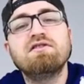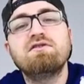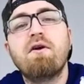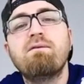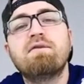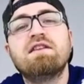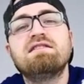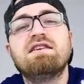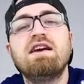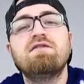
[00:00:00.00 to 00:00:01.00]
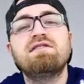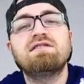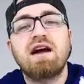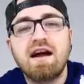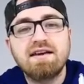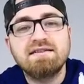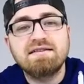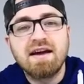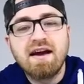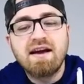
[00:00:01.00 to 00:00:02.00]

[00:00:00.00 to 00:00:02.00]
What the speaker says: So for the sake of science,